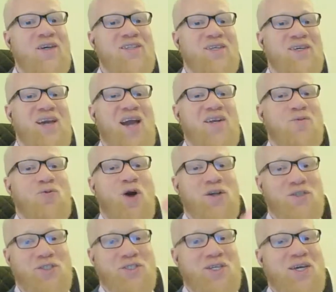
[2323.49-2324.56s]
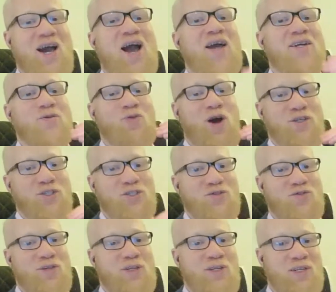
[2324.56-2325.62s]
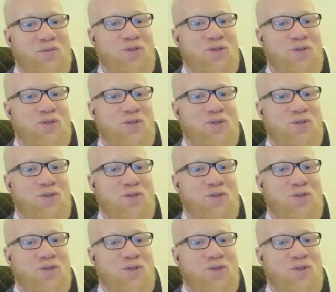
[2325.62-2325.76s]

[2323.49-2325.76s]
The guy that watches feeling,